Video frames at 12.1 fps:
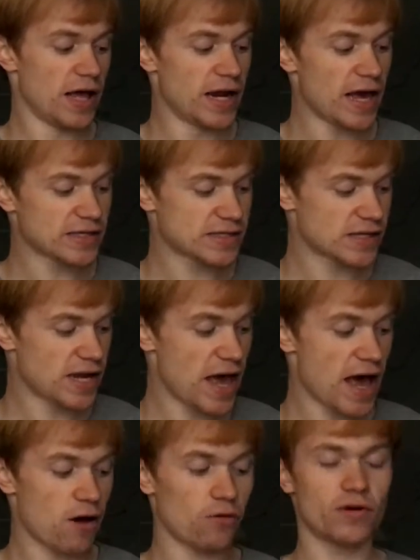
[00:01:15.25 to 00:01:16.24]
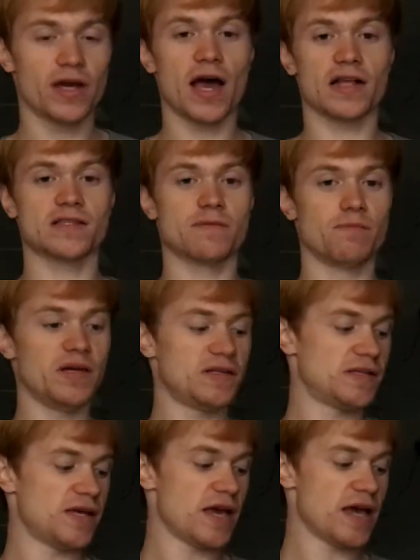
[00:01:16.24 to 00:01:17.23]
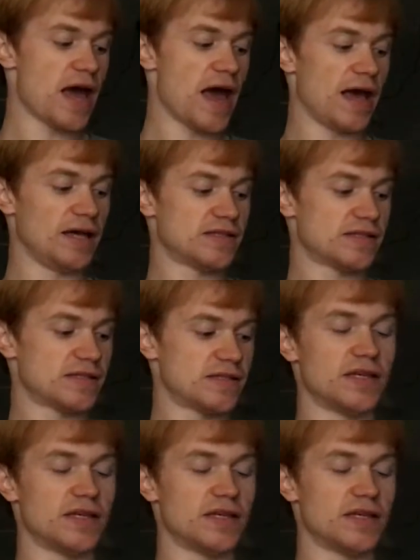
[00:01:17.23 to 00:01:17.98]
Next to that, we got some BCAAs